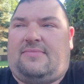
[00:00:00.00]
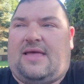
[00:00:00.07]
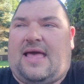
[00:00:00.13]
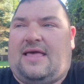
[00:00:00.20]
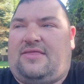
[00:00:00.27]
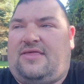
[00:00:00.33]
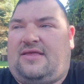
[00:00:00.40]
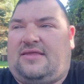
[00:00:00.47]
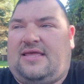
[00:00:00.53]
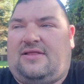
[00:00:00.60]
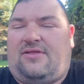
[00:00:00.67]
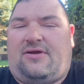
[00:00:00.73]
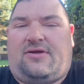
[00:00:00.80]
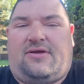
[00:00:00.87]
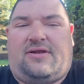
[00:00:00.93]
I think they
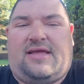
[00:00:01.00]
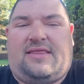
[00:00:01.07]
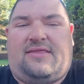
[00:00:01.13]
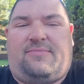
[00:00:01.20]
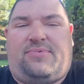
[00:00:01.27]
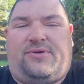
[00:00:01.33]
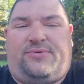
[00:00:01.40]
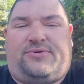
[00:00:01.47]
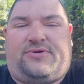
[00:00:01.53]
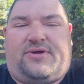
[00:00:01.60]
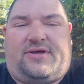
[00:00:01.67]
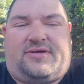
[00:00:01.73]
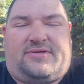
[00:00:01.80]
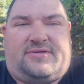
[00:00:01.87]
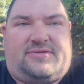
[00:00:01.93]
look good on the blue
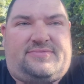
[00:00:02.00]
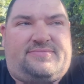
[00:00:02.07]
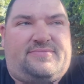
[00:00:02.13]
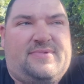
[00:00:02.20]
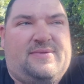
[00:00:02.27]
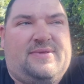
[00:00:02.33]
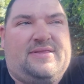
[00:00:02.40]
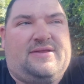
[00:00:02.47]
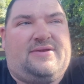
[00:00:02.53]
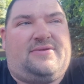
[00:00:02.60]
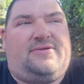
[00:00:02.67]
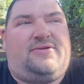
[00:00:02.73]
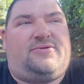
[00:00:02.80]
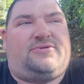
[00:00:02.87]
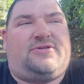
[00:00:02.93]
trucks. Maybe they're,
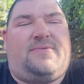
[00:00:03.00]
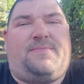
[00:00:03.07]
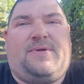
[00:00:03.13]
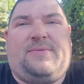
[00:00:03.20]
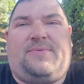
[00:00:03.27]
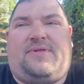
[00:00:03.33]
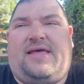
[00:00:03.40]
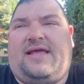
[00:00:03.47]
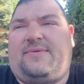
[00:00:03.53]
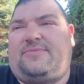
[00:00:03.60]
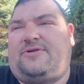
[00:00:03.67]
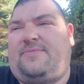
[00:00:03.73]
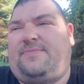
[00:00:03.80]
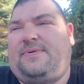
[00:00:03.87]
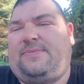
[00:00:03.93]
you know, some people like them,
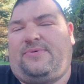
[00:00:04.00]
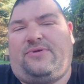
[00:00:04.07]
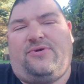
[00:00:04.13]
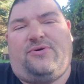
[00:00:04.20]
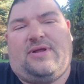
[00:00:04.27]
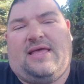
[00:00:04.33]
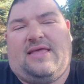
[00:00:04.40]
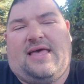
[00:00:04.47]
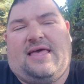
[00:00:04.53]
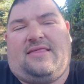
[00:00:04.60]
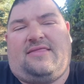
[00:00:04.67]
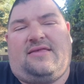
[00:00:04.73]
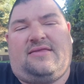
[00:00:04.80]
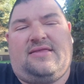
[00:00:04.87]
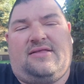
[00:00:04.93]
some people don't. I
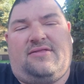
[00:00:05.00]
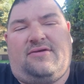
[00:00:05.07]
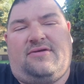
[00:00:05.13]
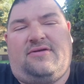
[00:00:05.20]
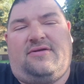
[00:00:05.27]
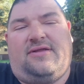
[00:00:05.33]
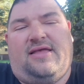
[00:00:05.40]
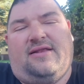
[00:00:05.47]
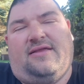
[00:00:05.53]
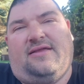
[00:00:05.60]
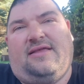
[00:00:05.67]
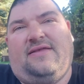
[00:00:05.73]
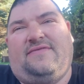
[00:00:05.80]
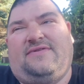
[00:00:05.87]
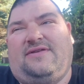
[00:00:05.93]
think they look good on it.
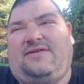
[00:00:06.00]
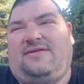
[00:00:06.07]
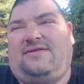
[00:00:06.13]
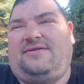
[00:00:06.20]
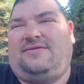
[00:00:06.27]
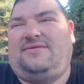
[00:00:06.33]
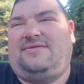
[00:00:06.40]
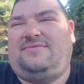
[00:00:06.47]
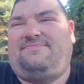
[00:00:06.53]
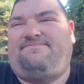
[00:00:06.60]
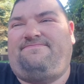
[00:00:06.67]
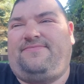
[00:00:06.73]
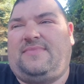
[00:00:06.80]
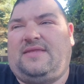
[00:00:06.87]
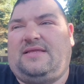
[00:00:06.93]
It gives it
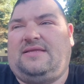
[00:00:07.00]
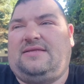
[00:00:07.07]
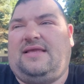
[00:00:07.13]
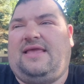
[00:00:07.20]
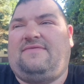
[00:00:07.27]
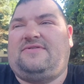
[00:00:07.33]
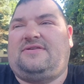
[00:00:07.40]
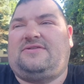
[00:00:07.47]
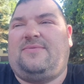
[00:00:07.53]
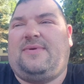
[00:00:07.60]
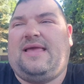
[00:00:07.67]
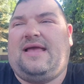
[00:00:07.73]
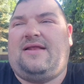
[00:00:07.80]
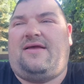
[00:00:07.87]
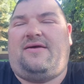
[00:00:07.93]
some
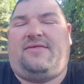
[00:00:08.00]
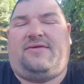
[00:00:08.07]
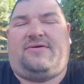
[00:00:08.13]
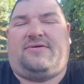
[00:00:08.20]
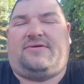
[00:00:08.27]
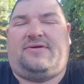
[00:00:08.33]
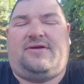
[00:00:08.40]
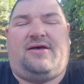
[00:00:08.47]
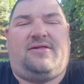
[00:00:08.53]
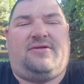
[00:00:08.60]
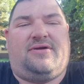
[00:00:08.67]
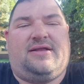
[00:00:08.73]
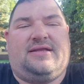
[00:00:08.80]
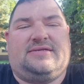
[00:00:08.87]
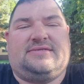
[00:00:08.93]
kind of other
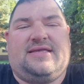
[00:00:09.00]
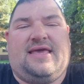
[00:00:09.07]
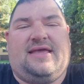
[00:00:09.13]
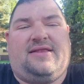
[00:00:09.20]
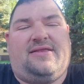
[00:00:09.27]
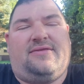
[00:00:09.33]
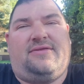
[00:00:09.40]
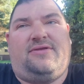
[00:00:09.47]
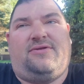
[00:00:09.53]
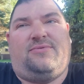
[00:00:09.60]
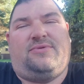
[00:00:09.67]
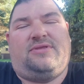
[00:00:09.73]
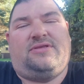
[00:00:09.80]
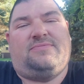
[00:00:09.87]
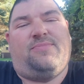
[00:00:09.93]
color on the side, you know,
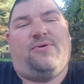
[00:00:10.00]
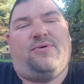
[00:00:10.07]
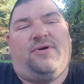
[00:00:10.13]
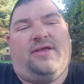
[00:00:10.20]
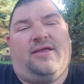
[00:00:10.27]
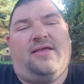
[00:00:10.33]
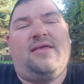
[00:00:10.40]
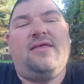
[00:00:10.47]
with these boring